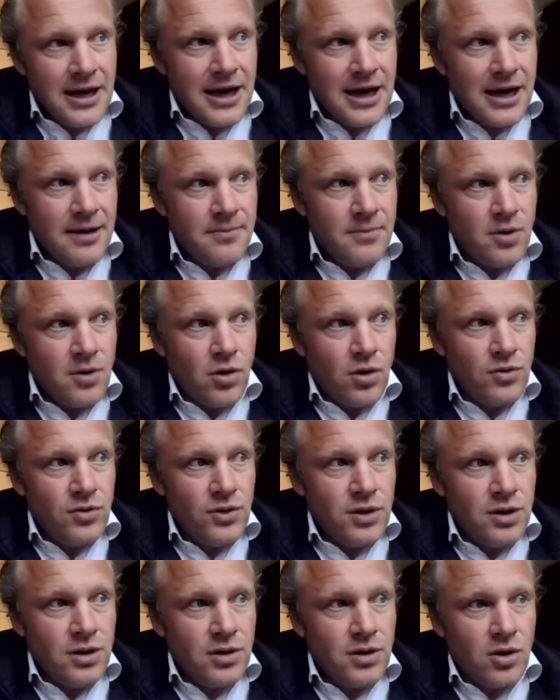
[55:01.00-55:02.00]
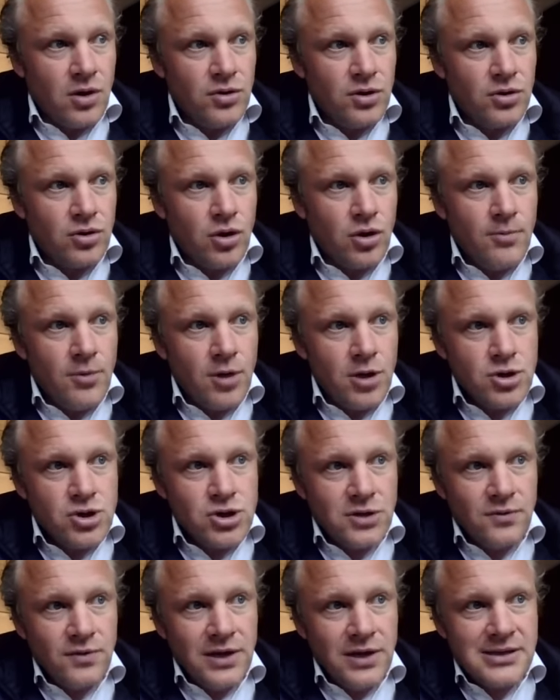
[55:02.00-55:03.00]
On the
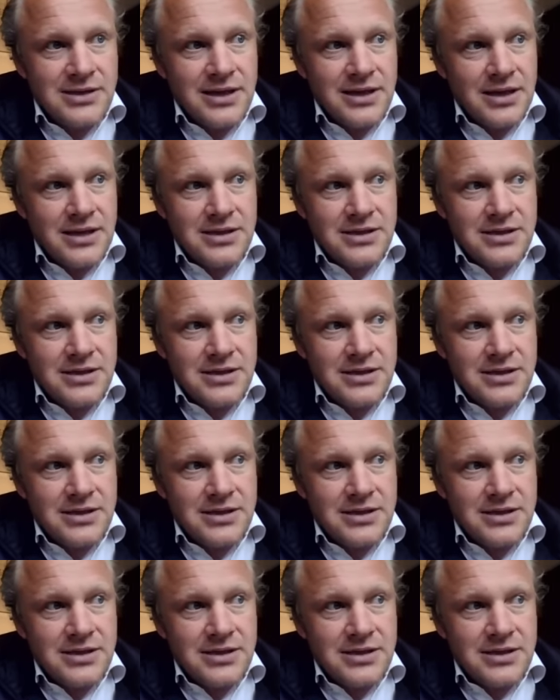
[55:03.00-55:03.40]
commercial real estate